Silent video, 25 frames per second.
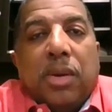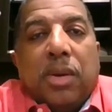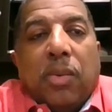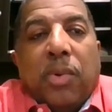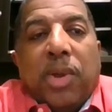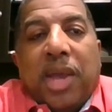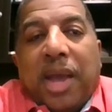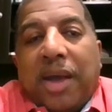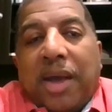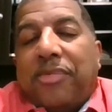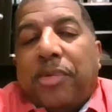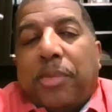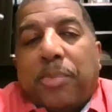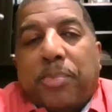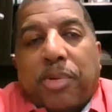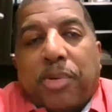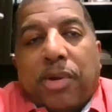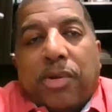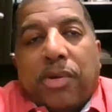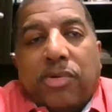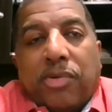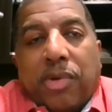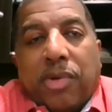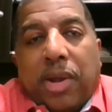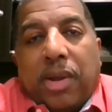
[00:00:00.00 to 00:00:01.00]
We have a
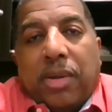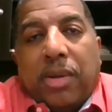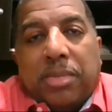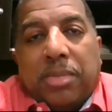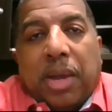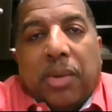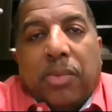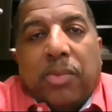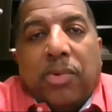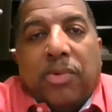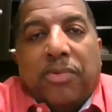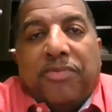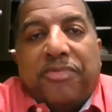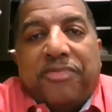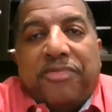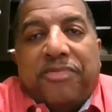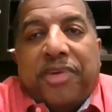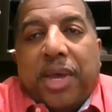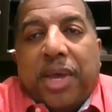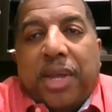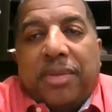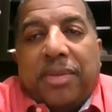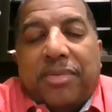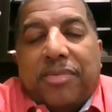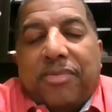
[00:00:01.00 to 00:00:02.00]
program that will
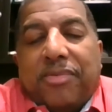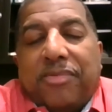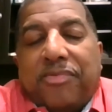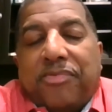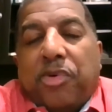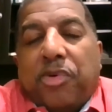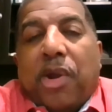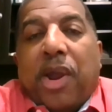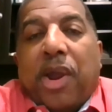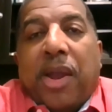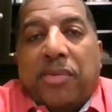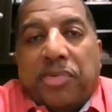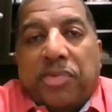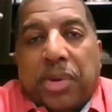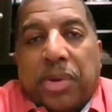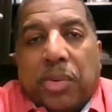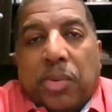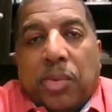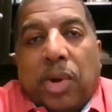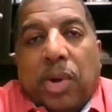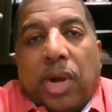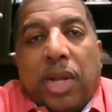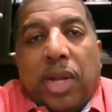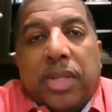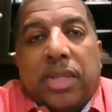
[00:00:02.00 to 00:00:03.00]
fit for
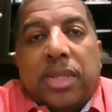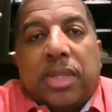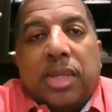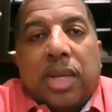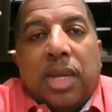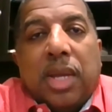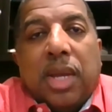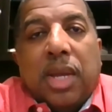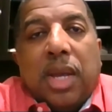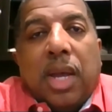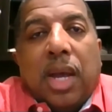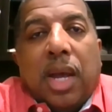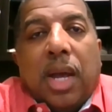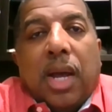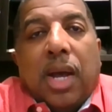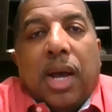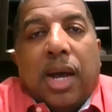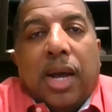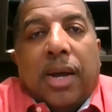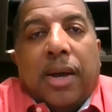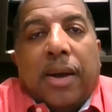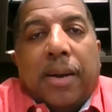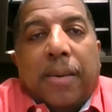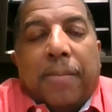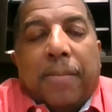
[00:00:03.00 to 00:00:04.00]
everyone.
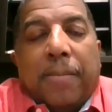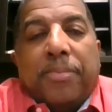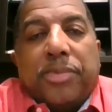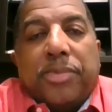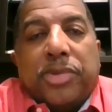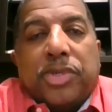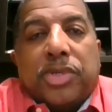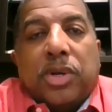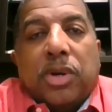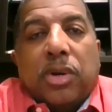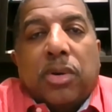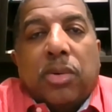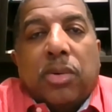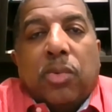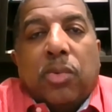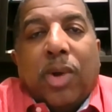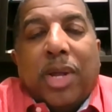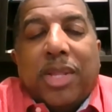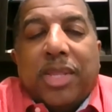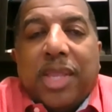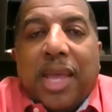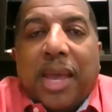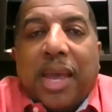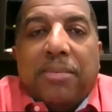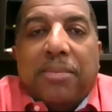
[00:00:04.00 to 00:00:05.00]
So
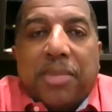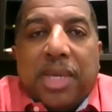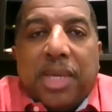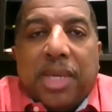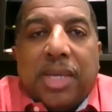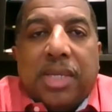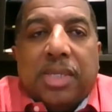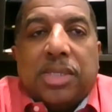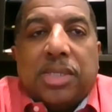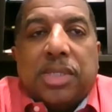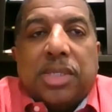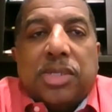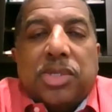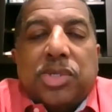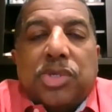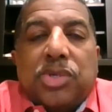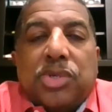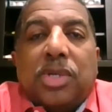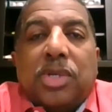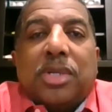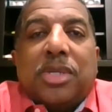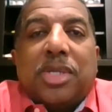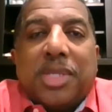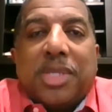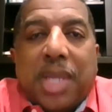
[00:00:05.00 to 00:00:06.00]
what that means is
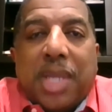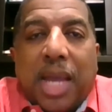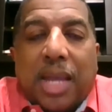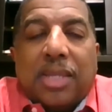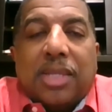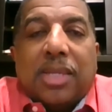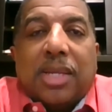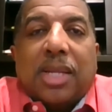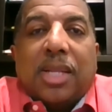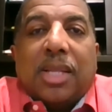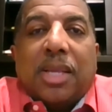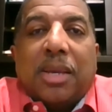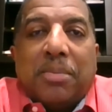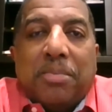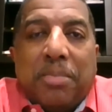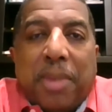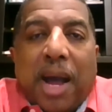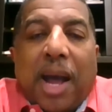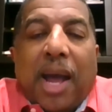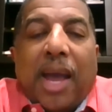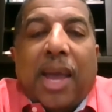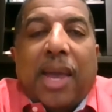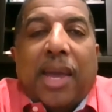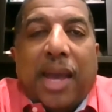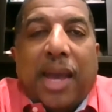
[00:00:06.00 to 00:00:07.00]
you could technically
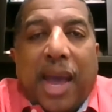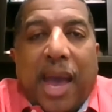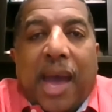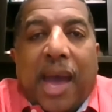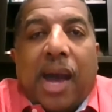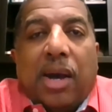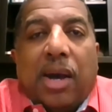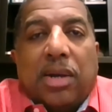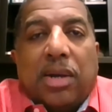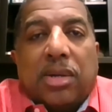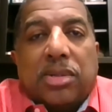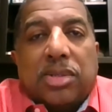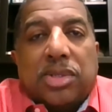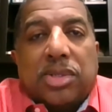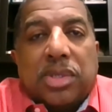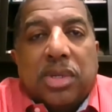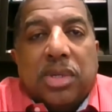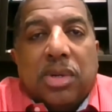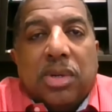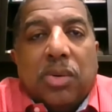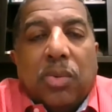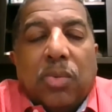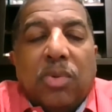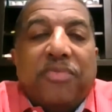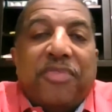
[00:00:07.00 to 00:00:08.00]
buy a house
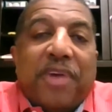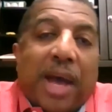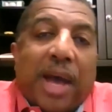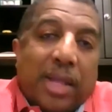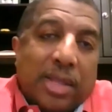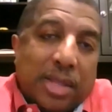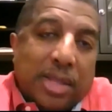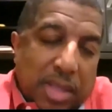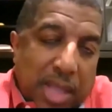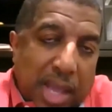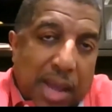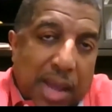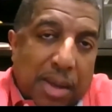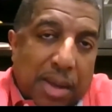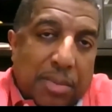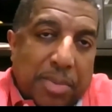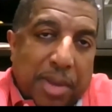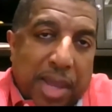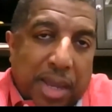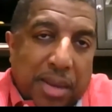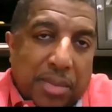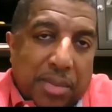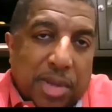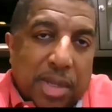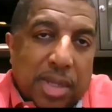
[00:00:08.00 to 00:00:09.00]
without a down
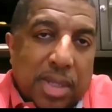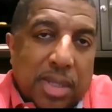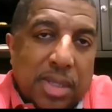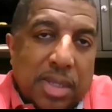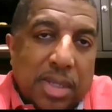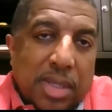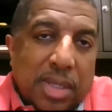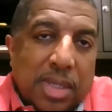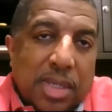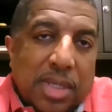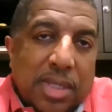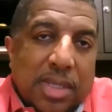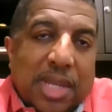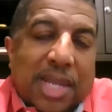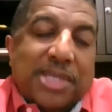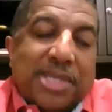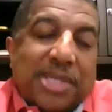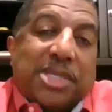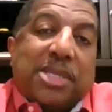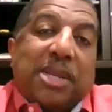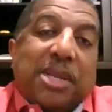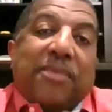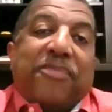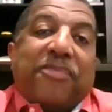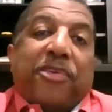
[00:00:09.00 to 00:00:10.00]
payment.
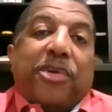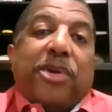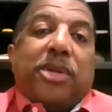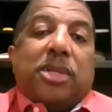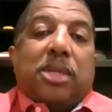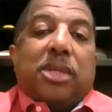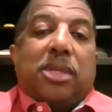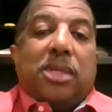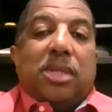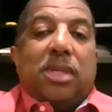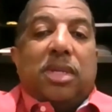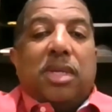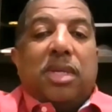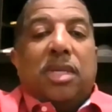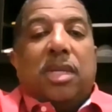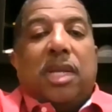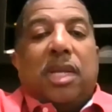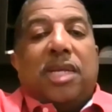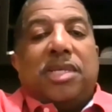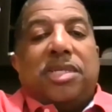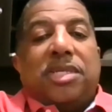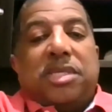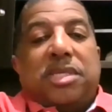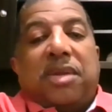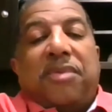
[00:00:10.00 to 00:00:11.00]
That's different
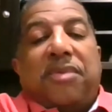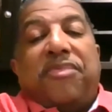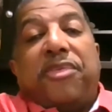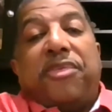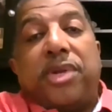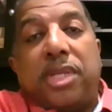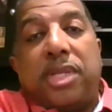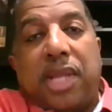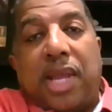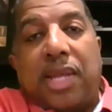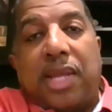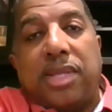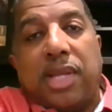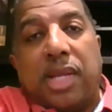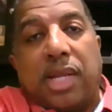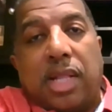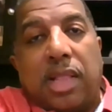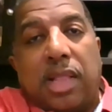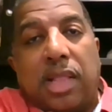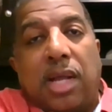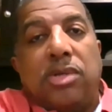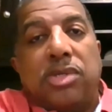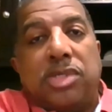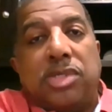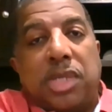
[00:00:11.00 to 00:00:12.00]
than the
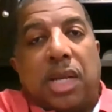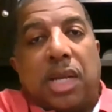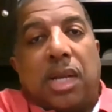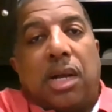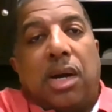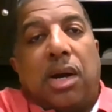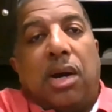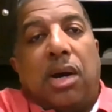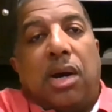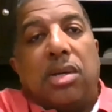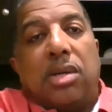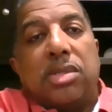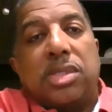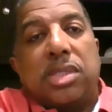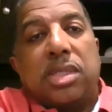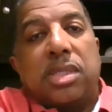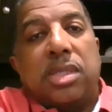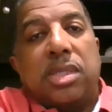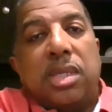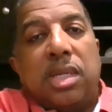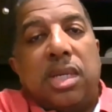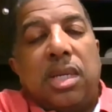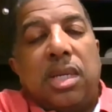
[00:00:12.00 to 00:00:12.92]
closing cost,